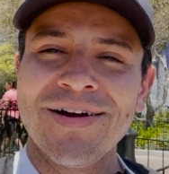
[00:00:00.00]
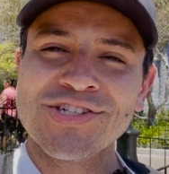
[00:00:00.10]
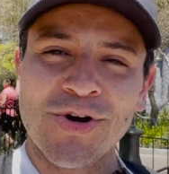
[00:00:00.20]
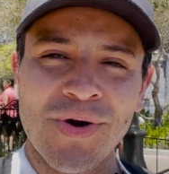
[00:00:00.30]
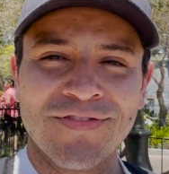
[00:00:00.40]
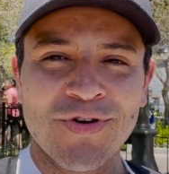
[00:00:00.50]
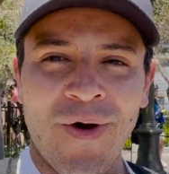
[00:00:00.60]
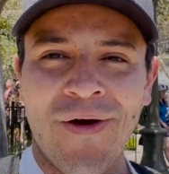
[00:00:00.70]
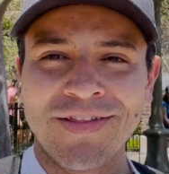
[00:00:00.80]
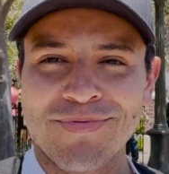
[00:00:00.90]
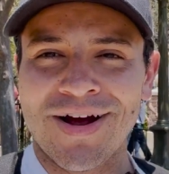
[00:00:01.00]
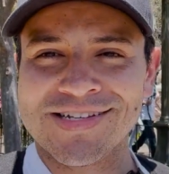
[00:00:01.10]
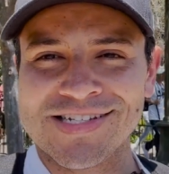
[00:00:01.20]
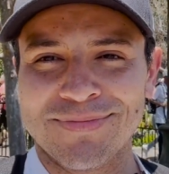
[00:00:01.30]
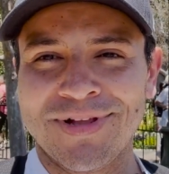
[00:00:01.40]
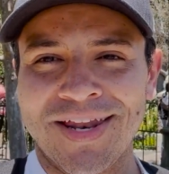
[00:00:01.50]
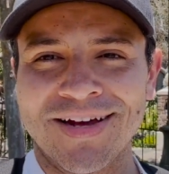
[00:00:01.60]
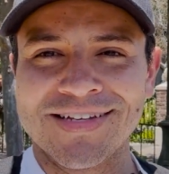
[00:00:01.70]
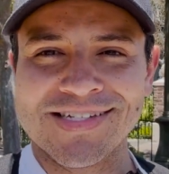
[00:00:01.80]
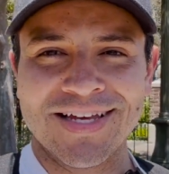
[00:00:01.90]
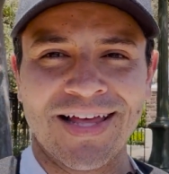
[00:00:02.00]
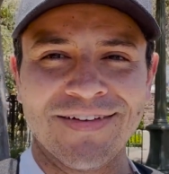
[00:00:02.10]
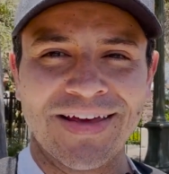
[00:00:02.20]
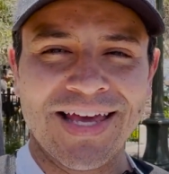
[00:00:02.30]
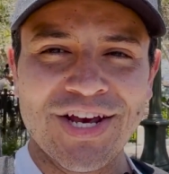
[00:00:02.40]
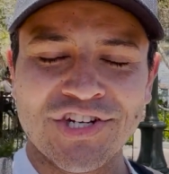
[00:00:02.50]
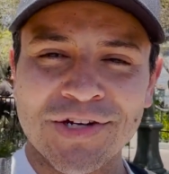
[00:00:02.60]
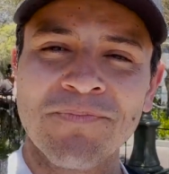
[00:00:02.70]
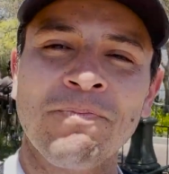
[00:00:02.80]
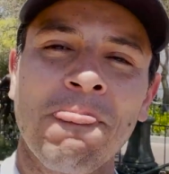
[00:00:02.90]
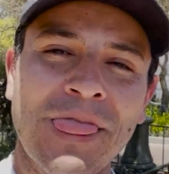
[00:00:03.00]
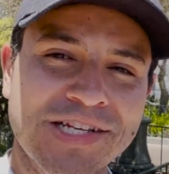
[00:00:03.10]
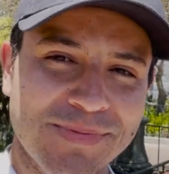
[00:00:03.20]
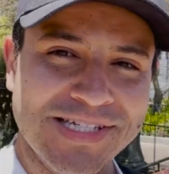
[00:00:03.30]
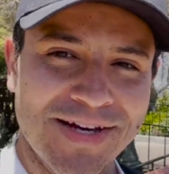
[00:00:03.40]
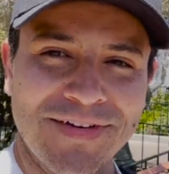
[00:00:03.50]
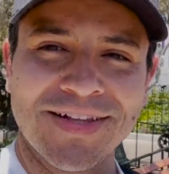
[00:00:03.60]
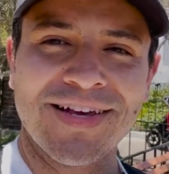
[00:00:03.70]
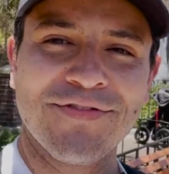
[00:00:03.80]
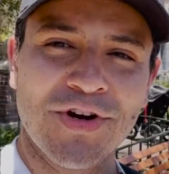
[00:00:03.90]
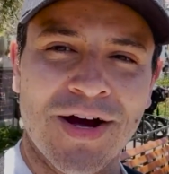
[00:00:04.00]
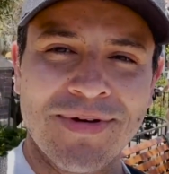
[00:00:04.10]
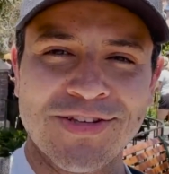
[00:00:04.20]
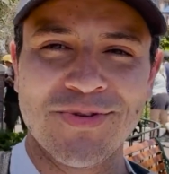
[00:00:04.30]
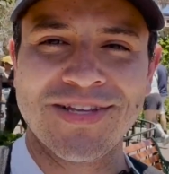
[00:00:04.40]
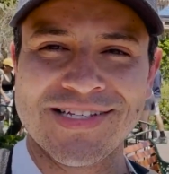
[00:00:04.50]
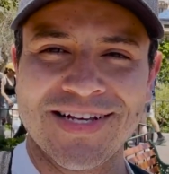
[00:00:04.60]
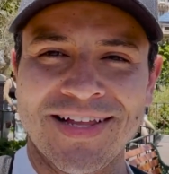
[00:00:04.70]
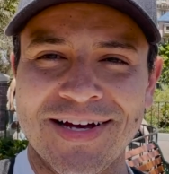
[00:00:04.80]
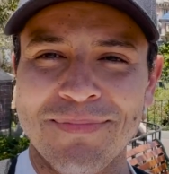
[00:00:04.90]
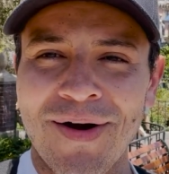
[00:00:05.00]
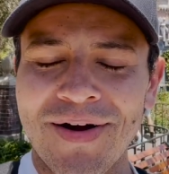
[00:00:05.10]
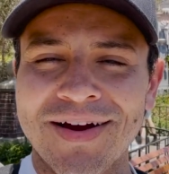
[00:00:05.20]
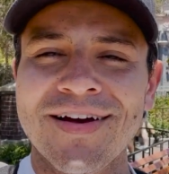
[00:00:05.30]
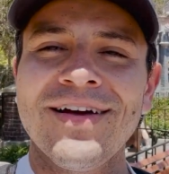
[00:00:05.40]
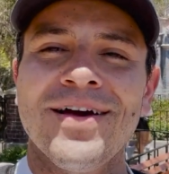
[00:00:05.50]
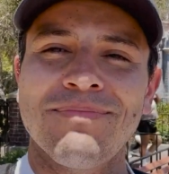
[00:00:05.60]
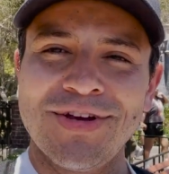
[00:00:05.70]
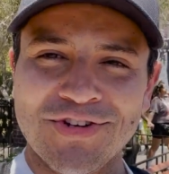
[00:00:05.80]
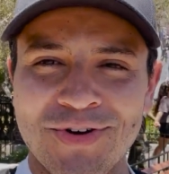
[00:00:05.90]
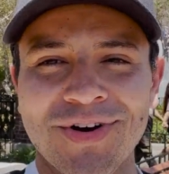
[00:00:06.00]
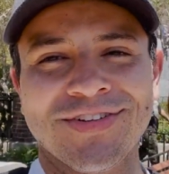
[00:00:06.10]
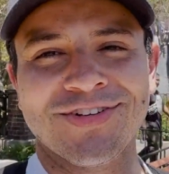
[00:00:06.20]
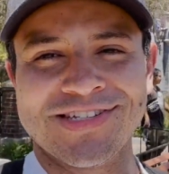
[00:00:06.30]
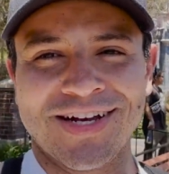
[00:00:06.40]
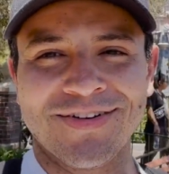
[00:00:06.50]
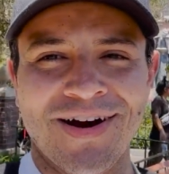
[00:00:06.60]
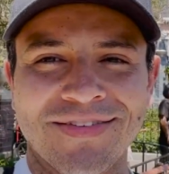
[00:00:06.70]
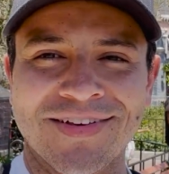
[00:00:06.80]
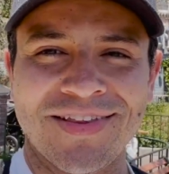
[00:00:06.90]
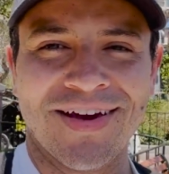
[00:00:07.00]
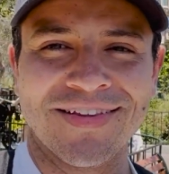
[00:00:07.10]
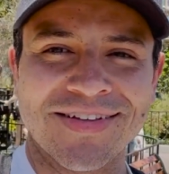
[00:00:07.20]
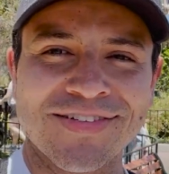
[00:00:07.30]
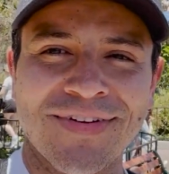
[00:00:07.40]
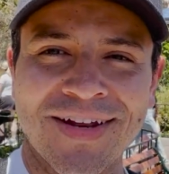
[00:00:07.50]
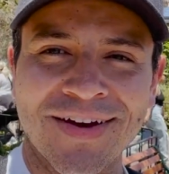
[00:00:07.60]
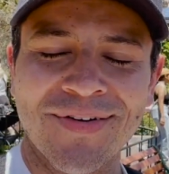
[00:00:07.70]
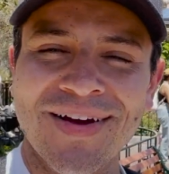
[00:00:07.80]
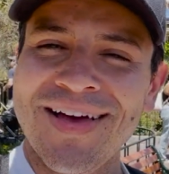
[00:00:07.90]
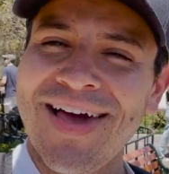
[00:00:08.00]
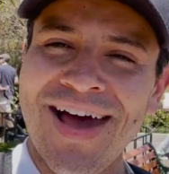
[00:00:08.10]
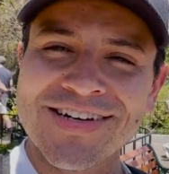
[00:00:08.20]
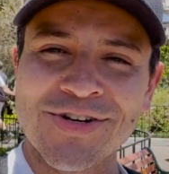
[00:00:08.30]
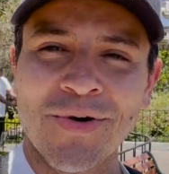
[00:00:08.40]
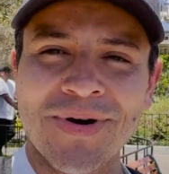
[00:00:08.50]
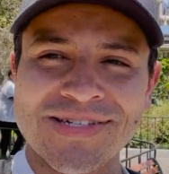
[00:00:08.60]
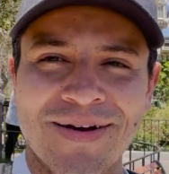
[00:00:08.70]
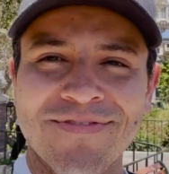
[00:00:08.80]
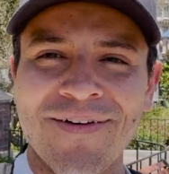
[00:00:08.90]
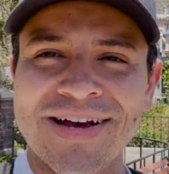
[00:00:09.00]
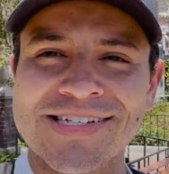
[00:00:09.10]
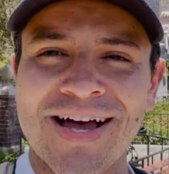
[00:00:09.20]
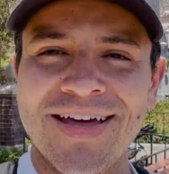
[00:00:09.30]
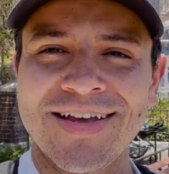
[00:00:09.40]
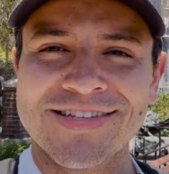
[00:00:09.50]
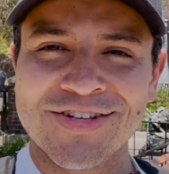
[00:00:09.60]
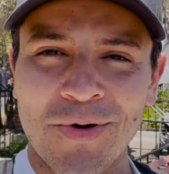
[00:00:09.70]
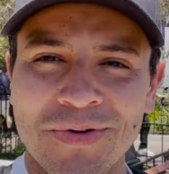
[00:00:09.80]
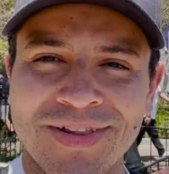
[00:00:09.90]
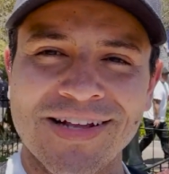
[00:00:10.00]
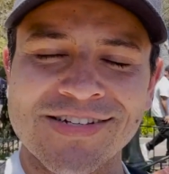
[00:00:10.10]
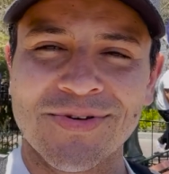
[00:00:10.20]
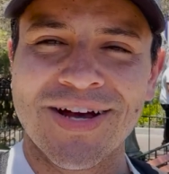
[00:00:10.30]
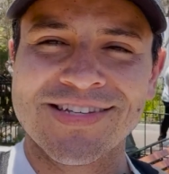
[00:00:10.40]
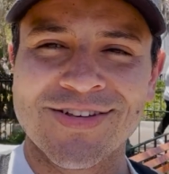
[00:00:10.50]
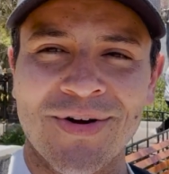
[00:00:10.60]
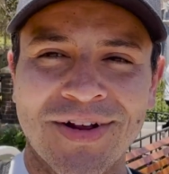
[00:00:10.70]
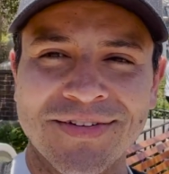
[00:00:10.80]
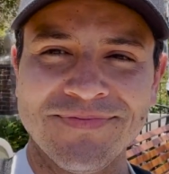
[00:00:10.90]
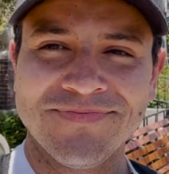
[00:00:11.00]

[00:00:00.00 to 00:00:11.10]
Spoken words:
So if you are in the process of planning a Disneyland vacation, specifically if you're coming to Disneyland Park, be sure to stick around till the end of this video. As always, I'm very excited, so let's go get started.